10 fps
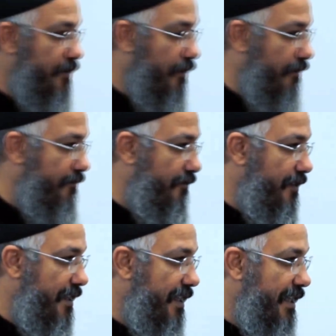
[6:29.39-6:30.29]
of
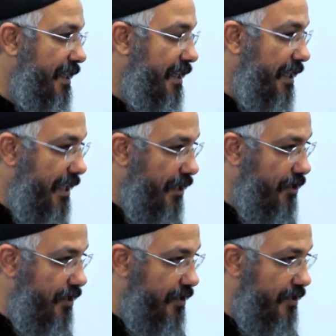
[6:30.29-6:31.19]

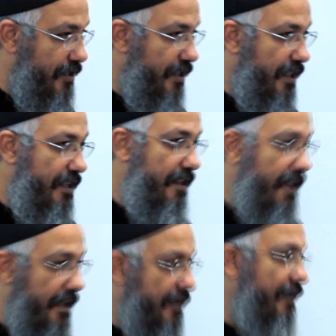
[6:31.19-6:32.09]
Galatians, and
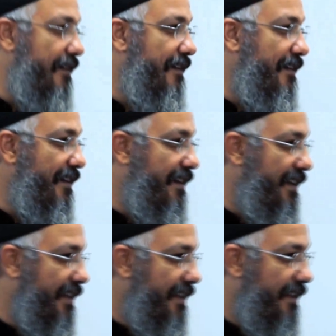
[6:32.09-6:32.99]
then
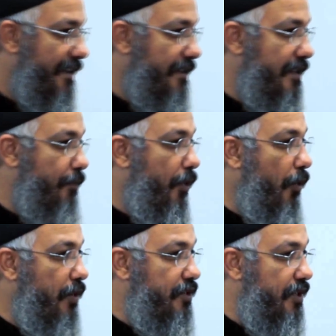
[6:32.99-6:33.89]
the
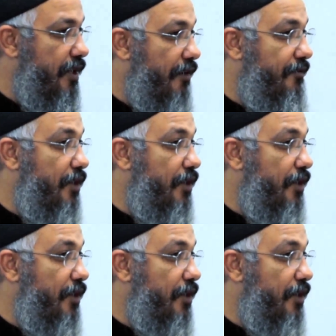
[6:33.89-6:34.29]
poetry of